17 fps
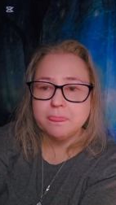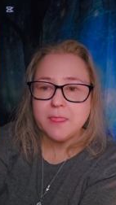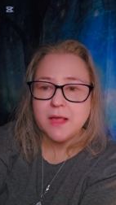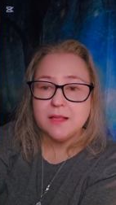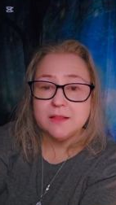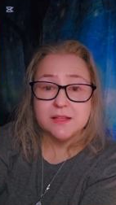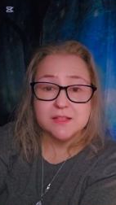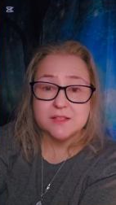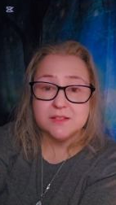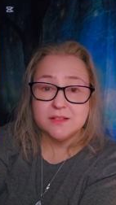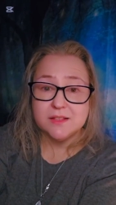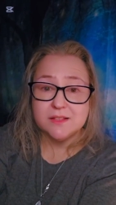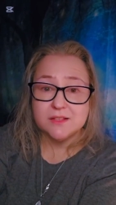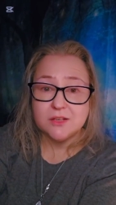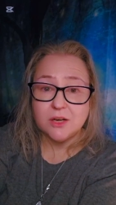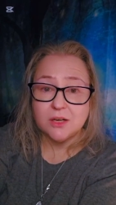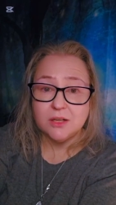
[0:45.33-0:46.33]
Let's
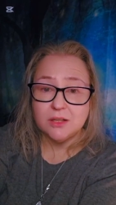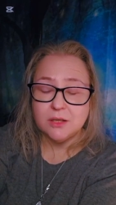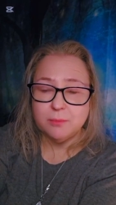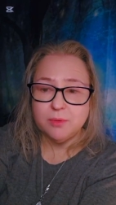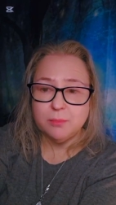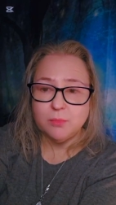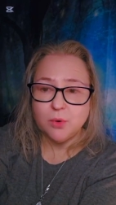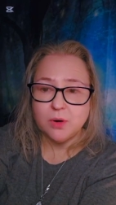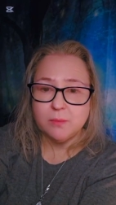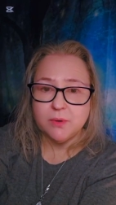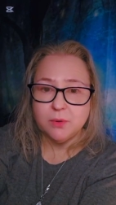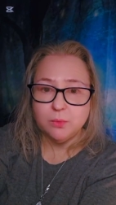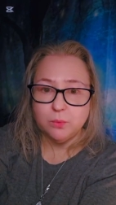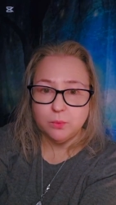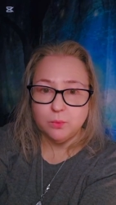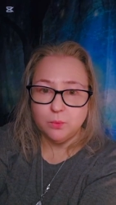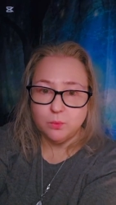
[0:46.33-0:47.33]
talk a little bit more about
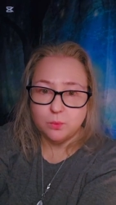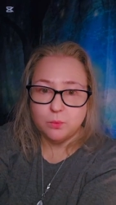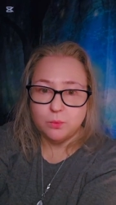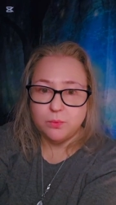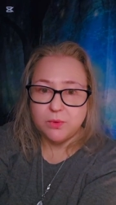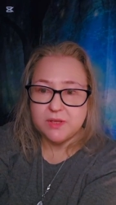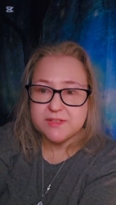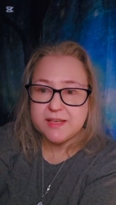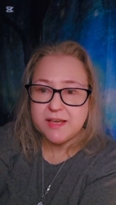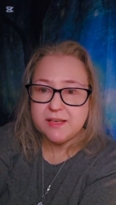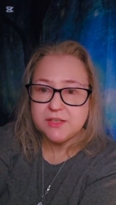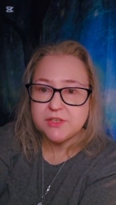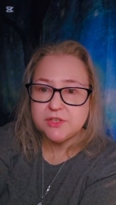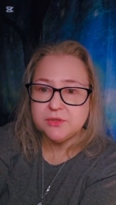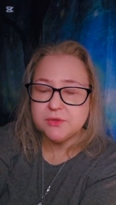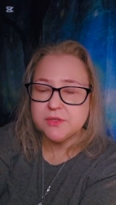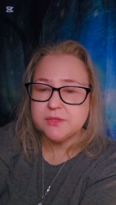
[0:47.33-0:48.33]
his
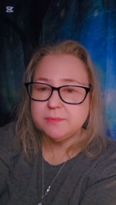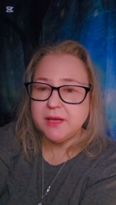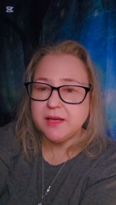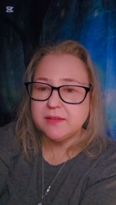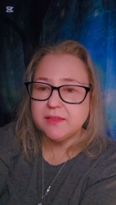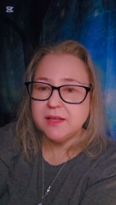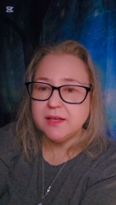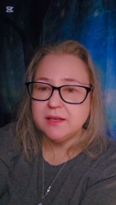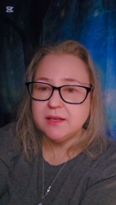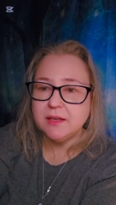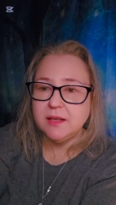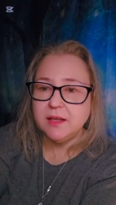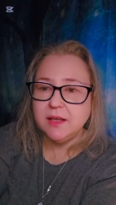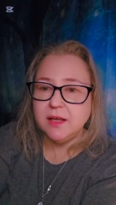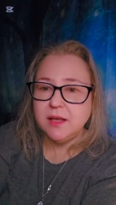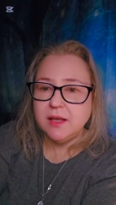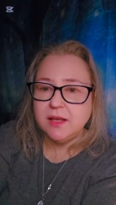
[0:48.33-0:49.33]
attitudes back then.
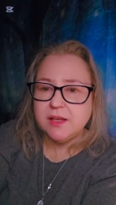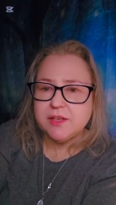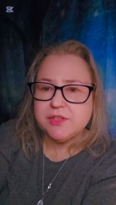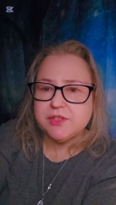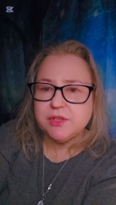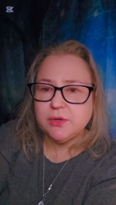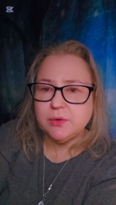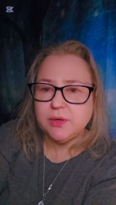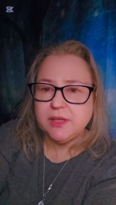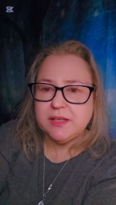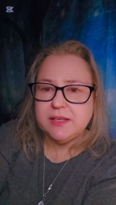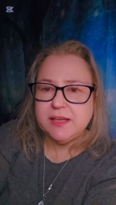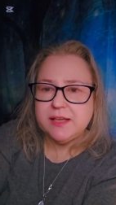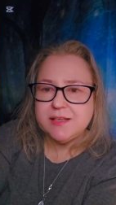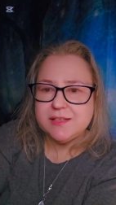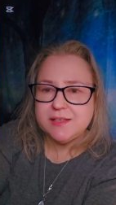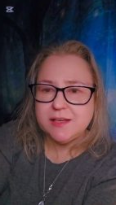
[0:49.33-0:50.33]
So in
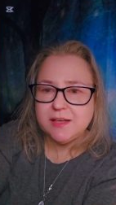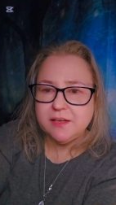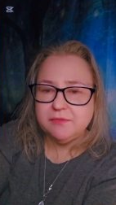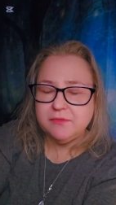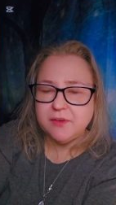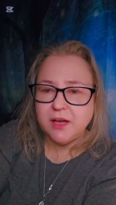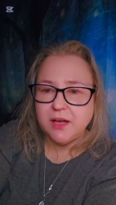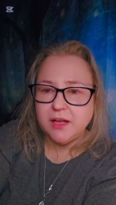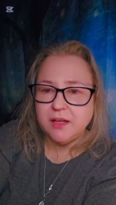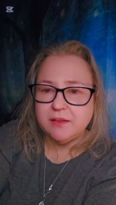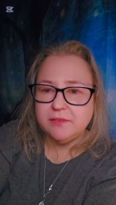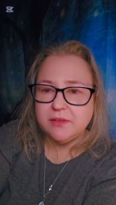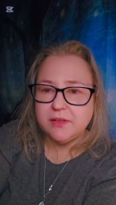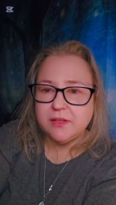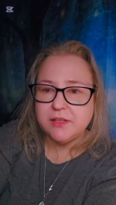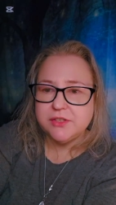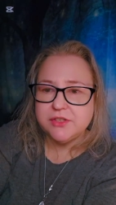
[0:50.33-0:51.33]
1885,
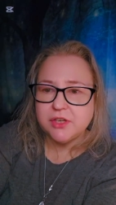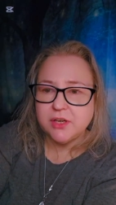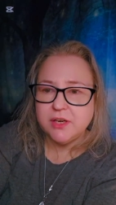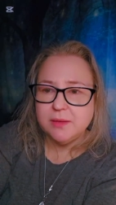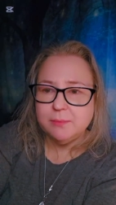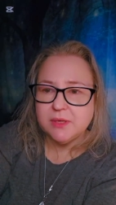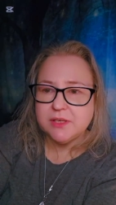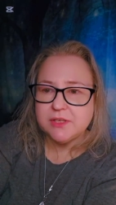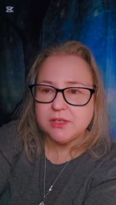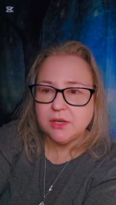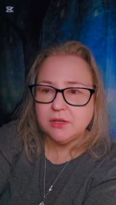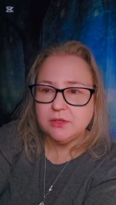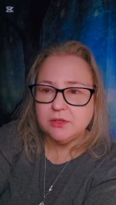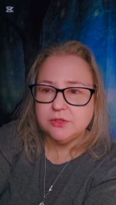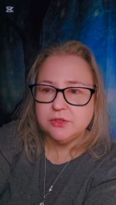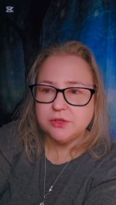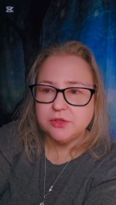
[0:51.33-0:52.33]
John A.
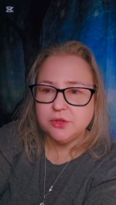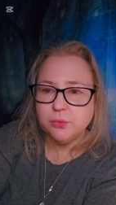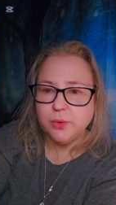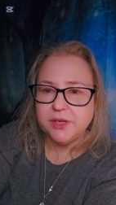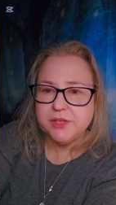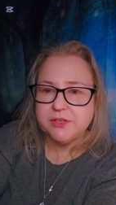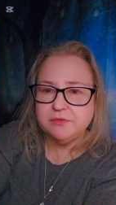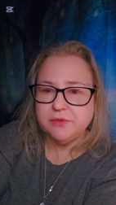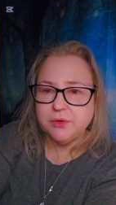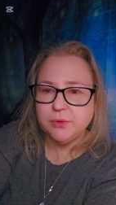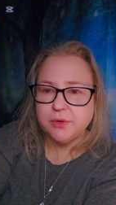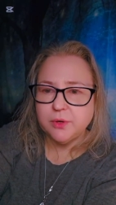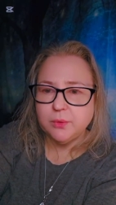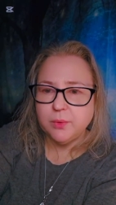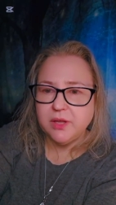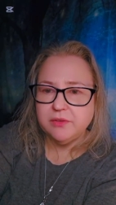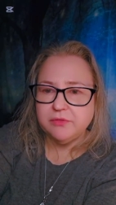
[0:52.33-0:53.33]
McDonald took the right to vote
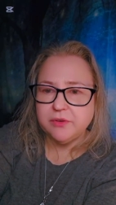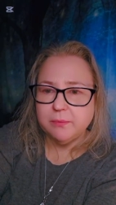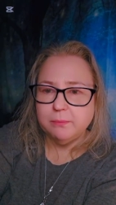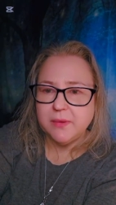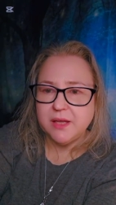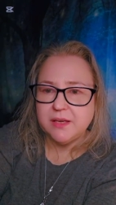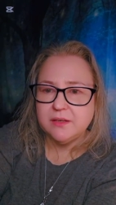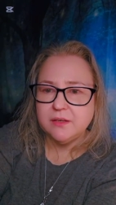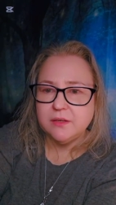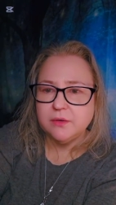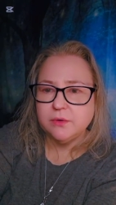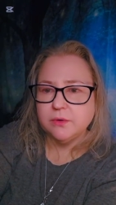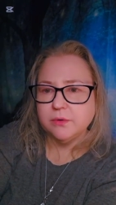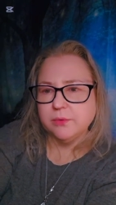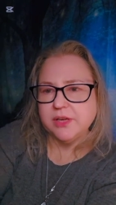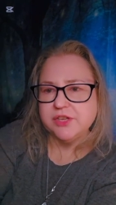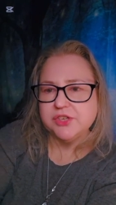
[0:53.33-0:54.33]
away from men
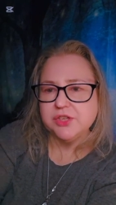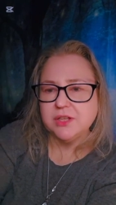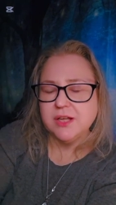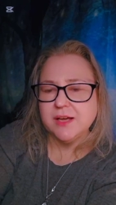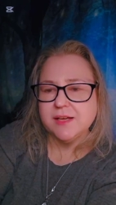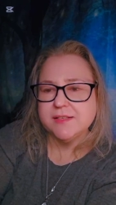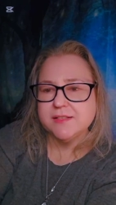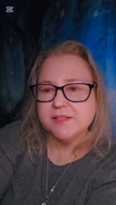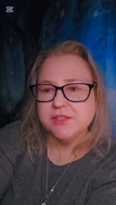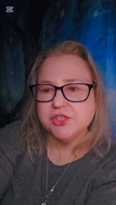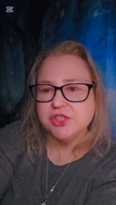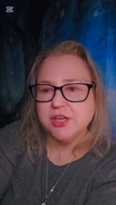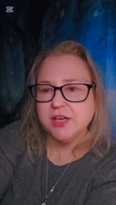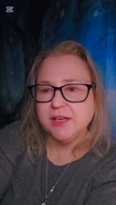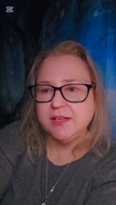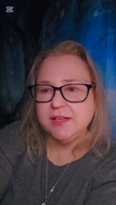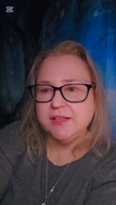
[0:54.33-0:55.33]
racialized as
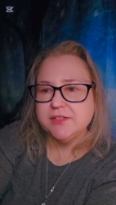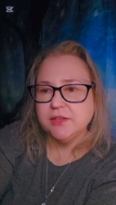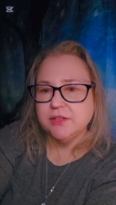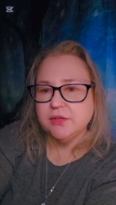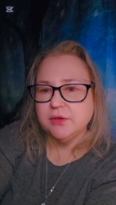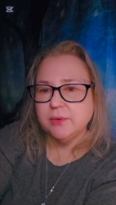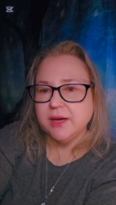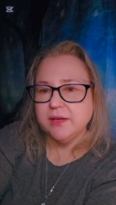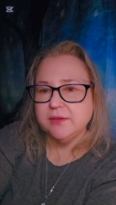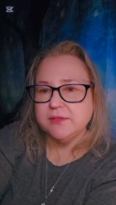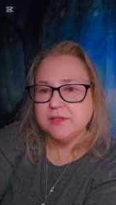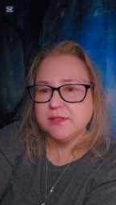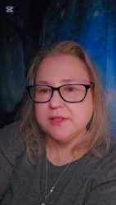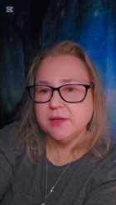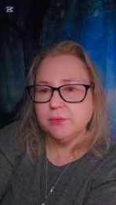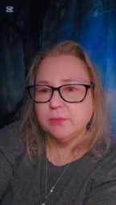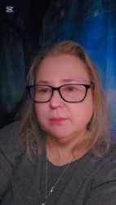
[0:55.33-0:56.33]
Chinese on the grounds that
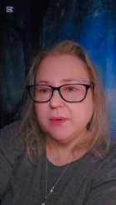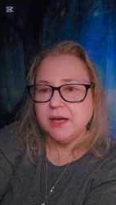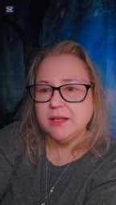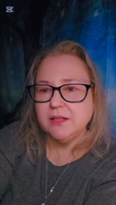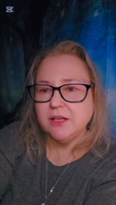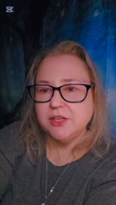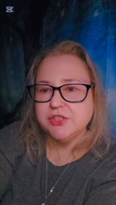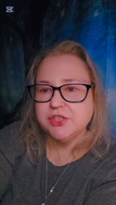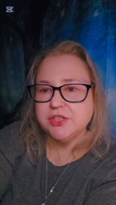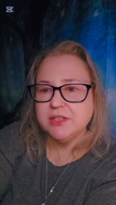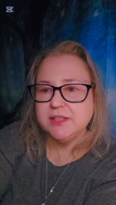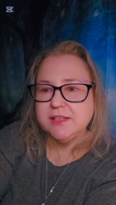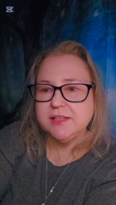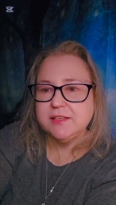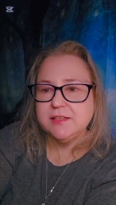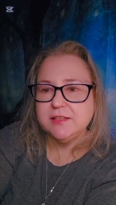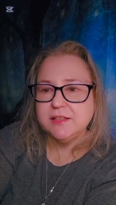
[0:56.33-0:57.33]
they were
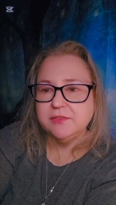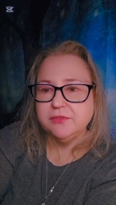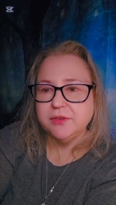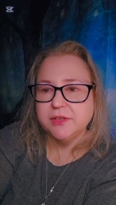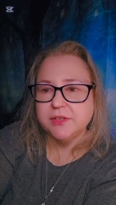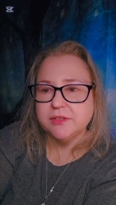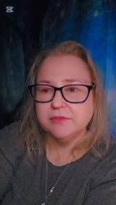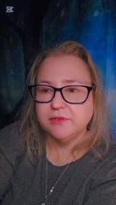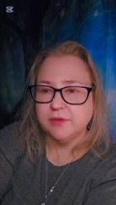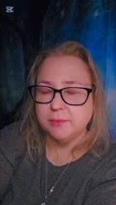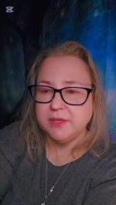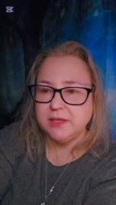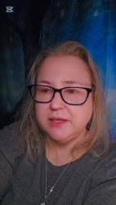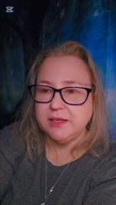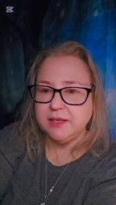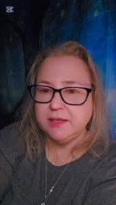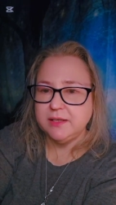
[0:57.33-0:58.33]
biologically different from
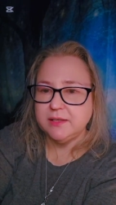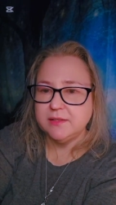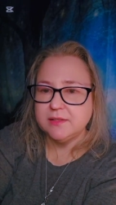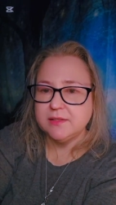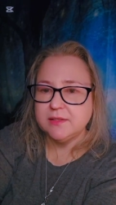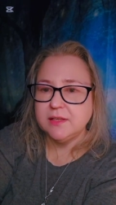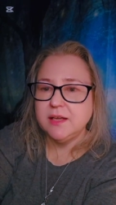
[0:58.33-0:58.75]
Canadians